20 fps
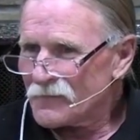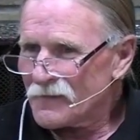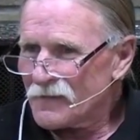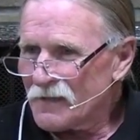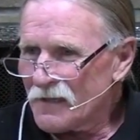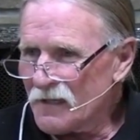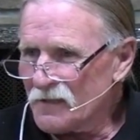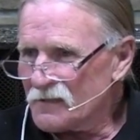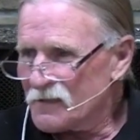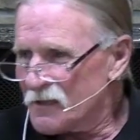
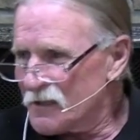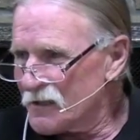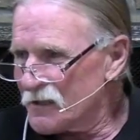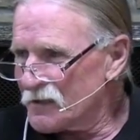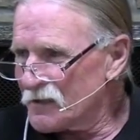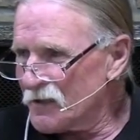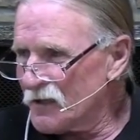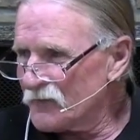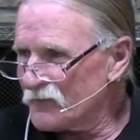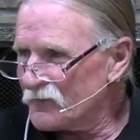and get
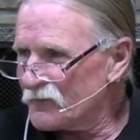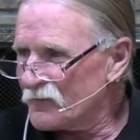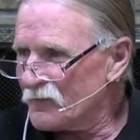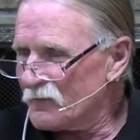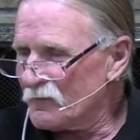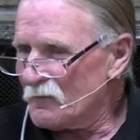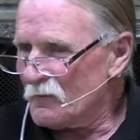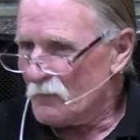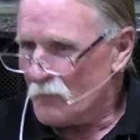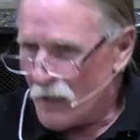enough
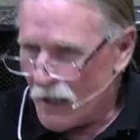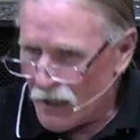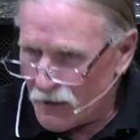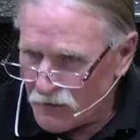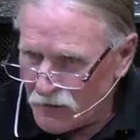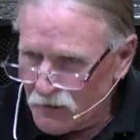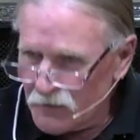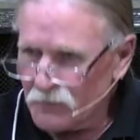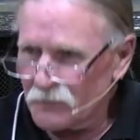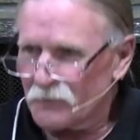
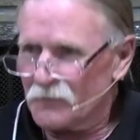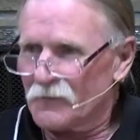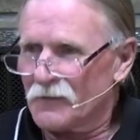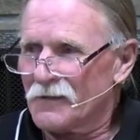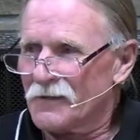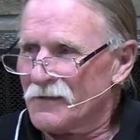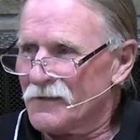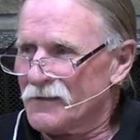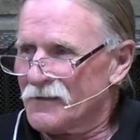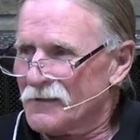manna
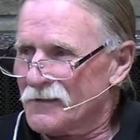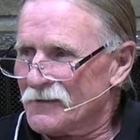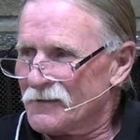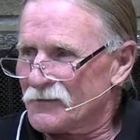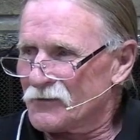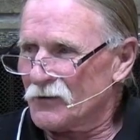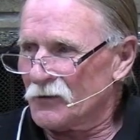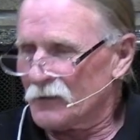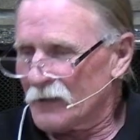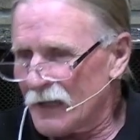
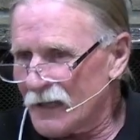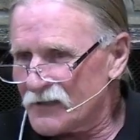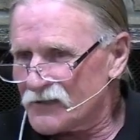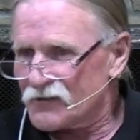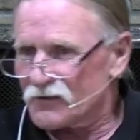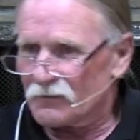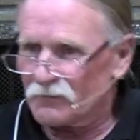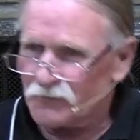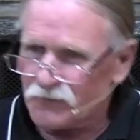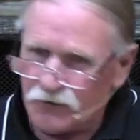to last
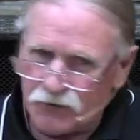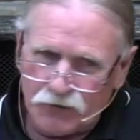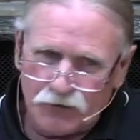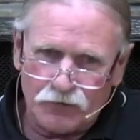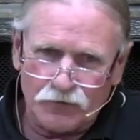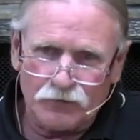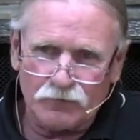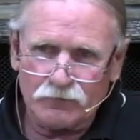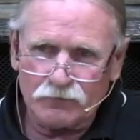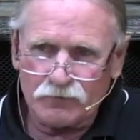them
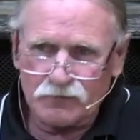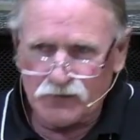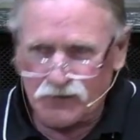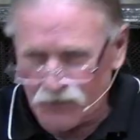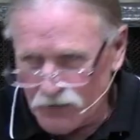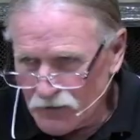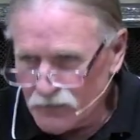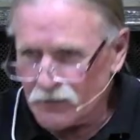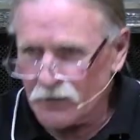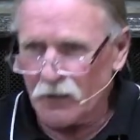till
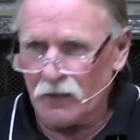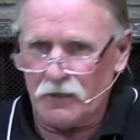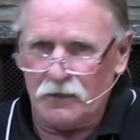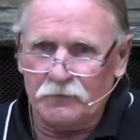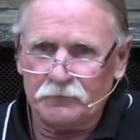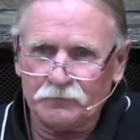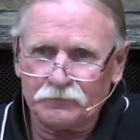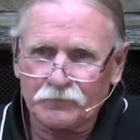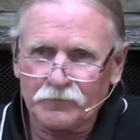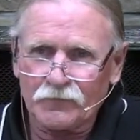Sunday
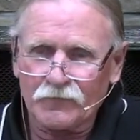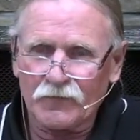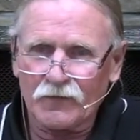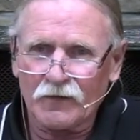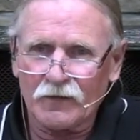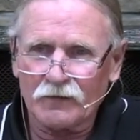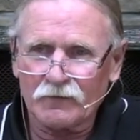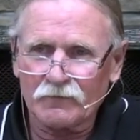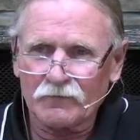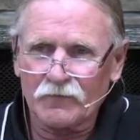
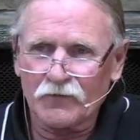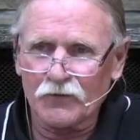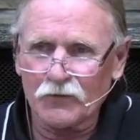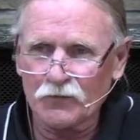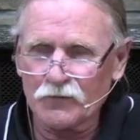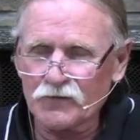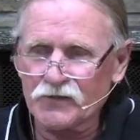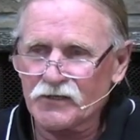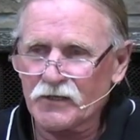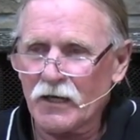
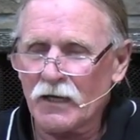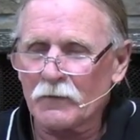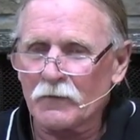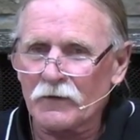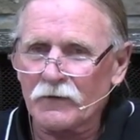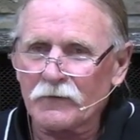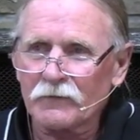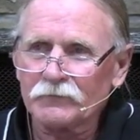through the Sabbath.